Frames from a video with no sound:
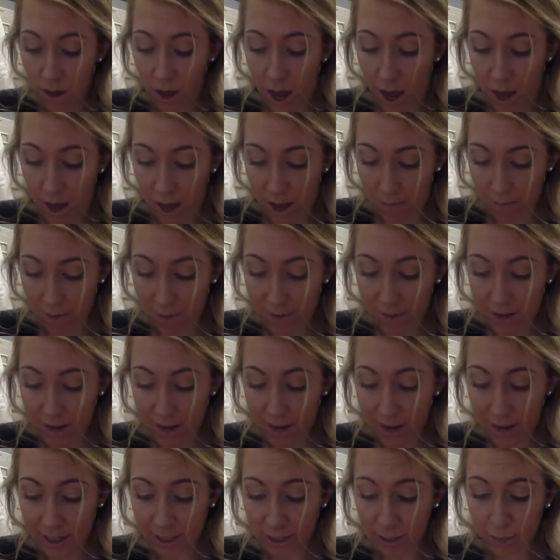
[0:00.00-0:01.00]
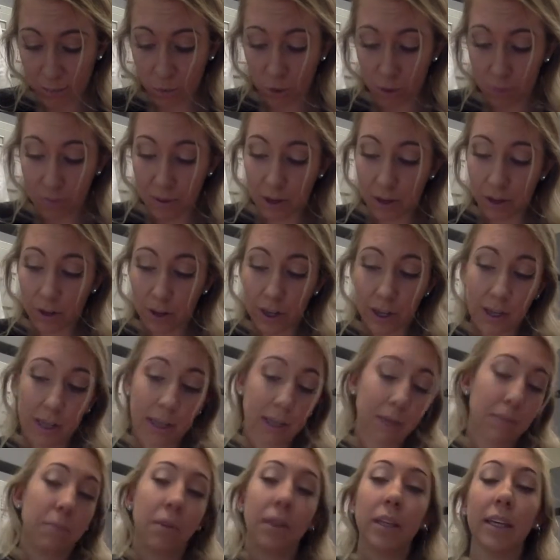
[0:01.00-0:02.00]
The next form that you're going to
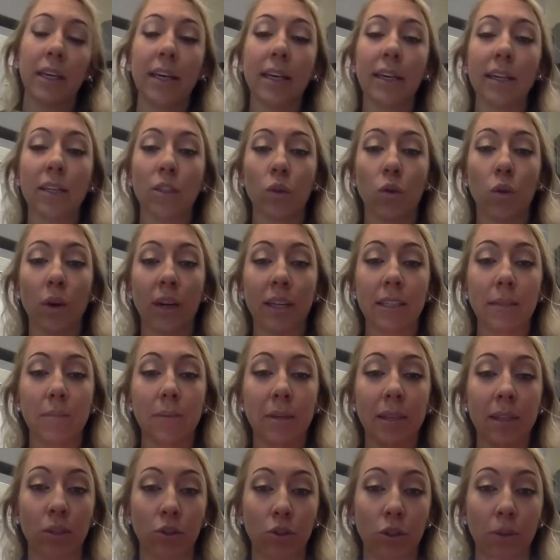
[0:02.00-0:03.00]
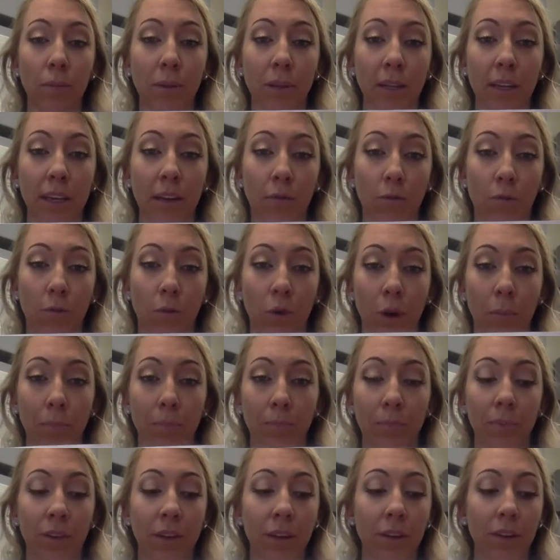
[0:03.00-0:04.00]
complete is going to be the triplicate form.
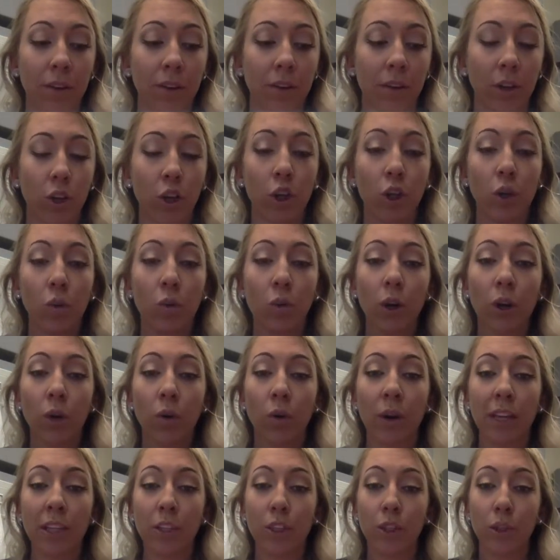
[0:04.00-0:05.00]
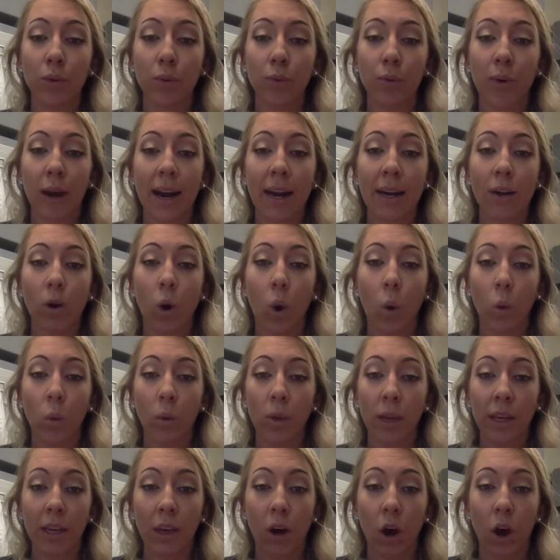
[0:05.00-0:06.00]
You are going to write
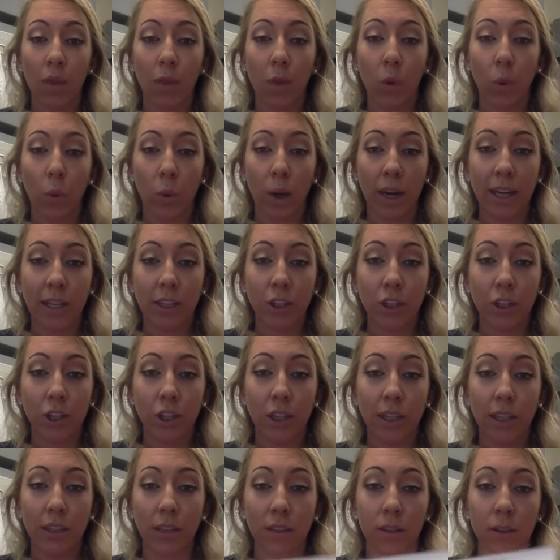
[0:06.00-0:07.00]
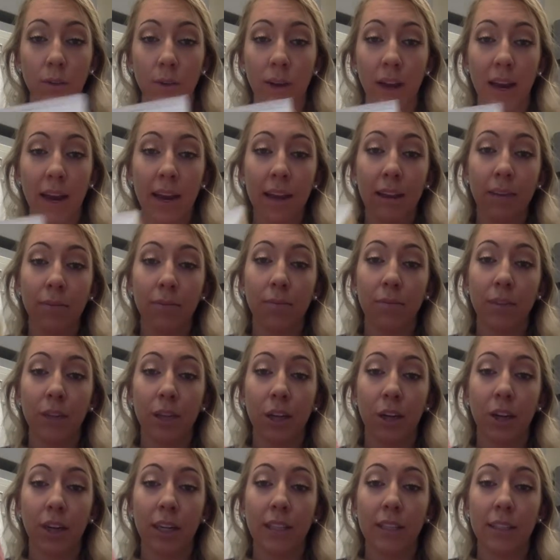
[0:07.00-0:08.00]
only on the white sheet, okay?
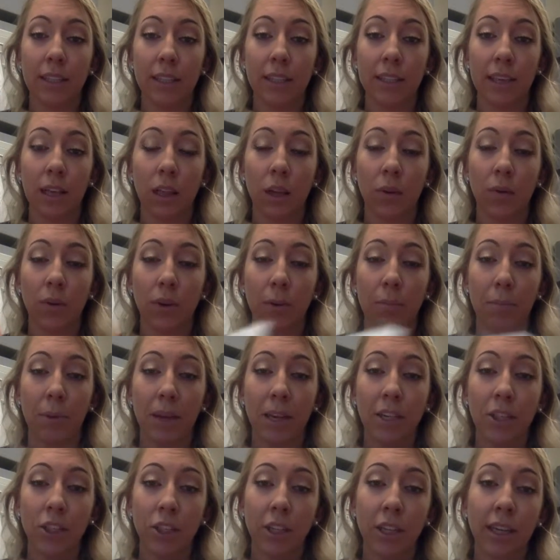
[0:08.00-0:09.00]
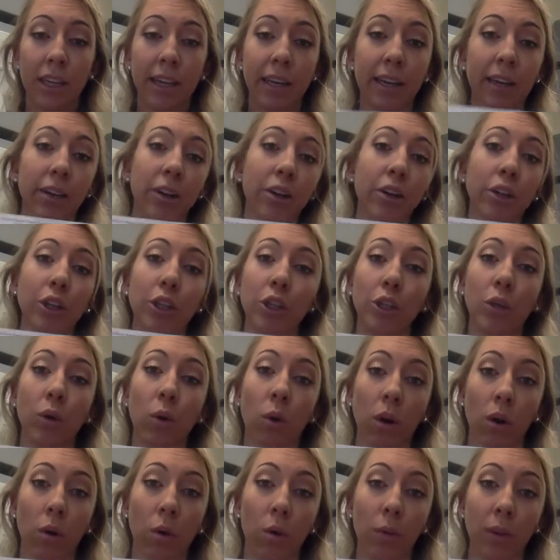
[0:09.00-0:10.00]
There is a yellow and a pink sheet here.
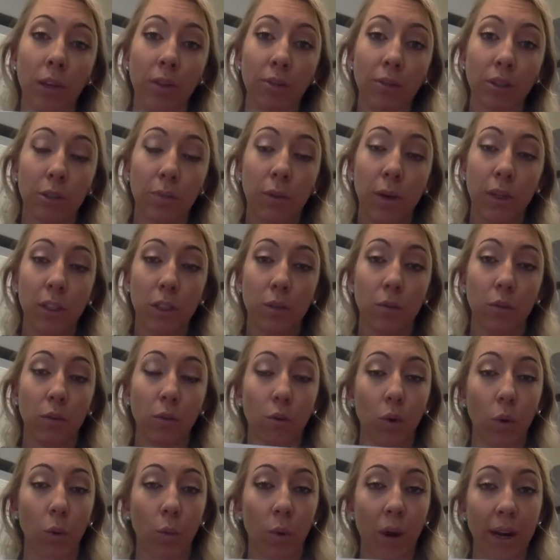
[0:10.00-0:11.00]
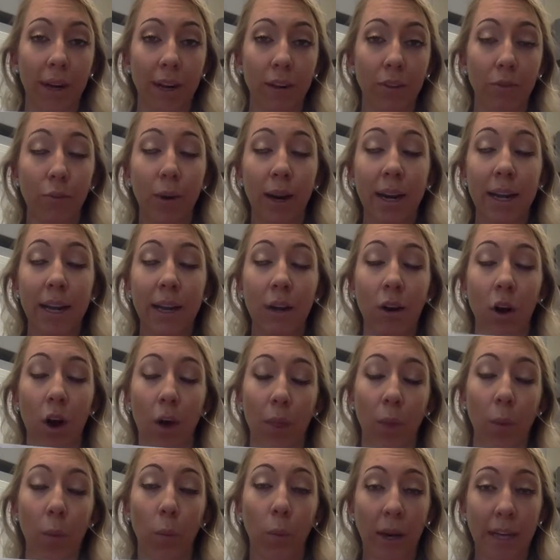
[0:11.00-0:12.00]
You're only responsible for writing
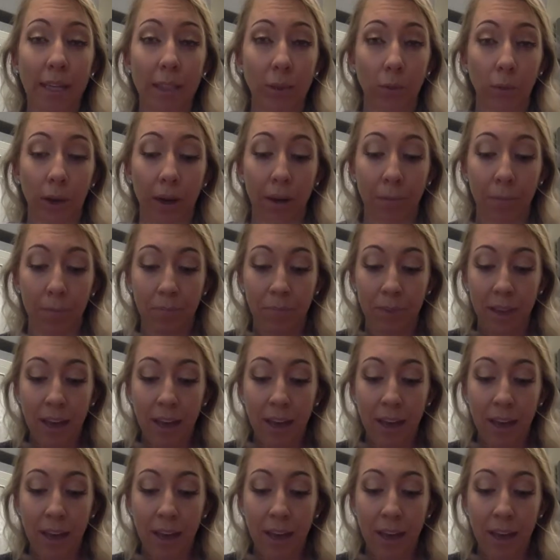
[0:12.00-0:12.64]
on the white one.